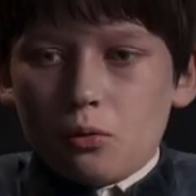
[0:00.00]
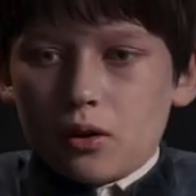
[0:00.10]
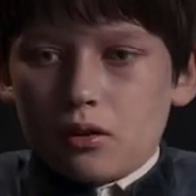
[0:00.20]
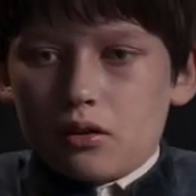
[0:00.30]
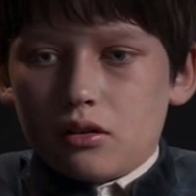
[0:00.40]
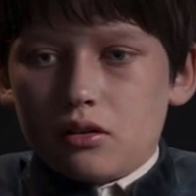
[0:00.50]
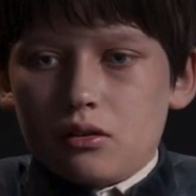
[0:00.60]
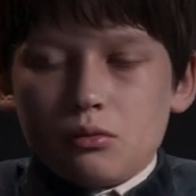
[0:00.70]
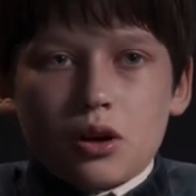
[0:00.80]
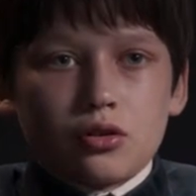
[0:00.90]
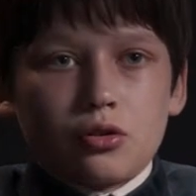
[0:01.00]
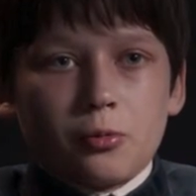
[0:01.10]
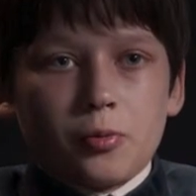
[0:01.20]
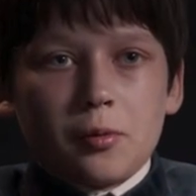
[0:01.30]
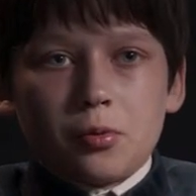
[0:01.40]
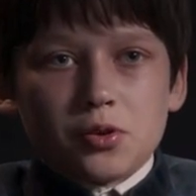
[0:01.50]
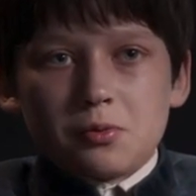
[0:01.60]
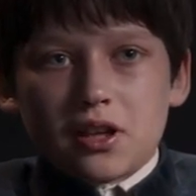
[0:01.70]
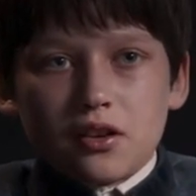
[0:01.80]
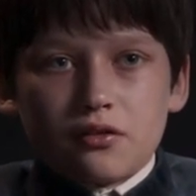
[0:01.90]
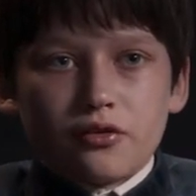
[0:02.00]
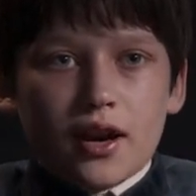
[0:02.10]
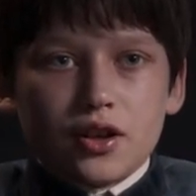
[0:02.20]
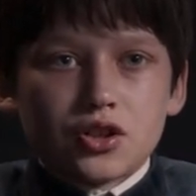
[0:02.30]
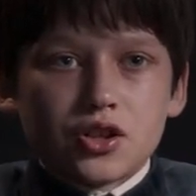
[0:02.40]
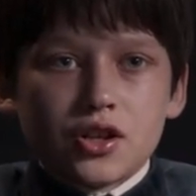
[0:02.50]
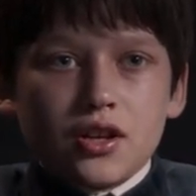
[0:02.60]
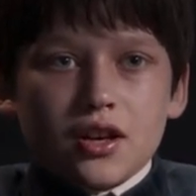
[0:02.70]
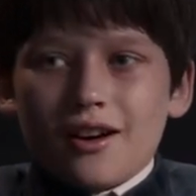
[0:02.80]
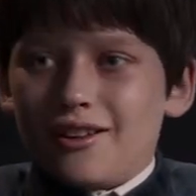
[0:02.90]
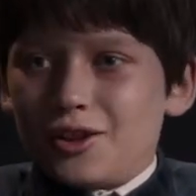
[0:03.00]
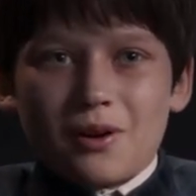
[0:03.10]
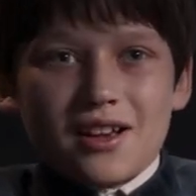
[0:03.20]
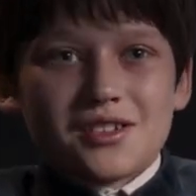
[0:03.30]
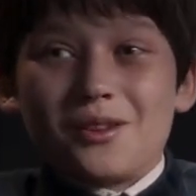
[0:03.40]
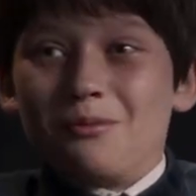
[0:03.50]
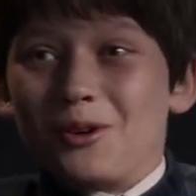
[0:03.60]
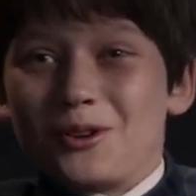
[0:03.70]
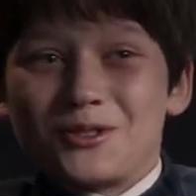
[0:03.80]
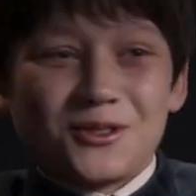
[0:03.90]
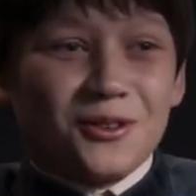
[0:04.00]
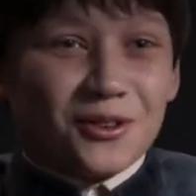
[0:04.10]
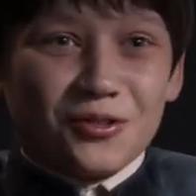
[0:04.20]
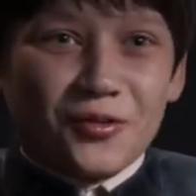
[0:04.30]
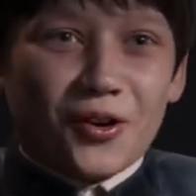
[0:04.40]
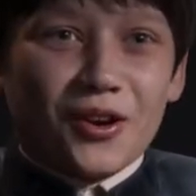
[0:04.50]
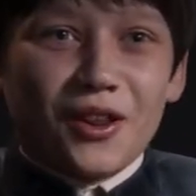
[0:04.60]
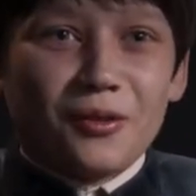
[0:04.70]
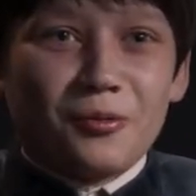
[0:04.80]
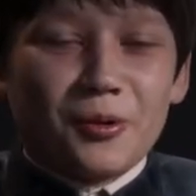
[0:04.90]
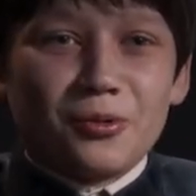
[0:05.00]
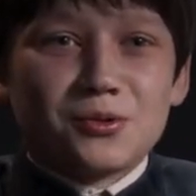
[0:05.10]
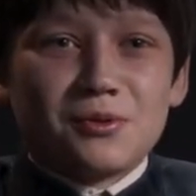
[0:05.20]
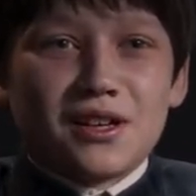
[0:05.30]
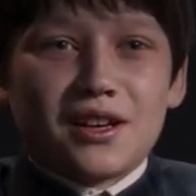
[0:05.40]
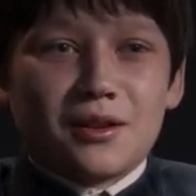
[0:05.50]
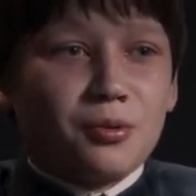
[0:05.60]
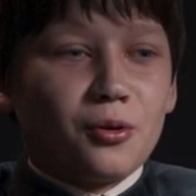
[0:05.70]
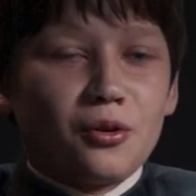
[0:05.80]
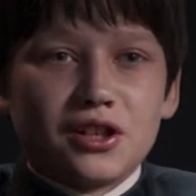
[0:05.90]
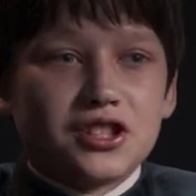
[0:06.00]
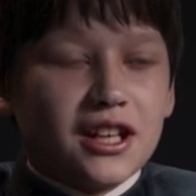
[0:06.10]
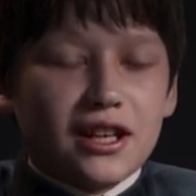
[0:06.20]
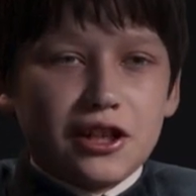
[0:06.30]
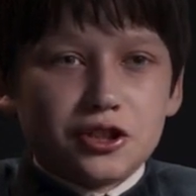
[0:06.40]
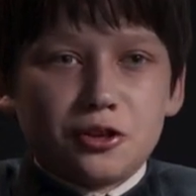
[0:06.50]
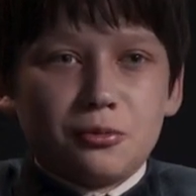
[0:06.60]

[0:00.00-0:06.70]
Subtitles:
got one group of people speaking French and you pass them bonjour. You've got another people speaking Polish, Danish,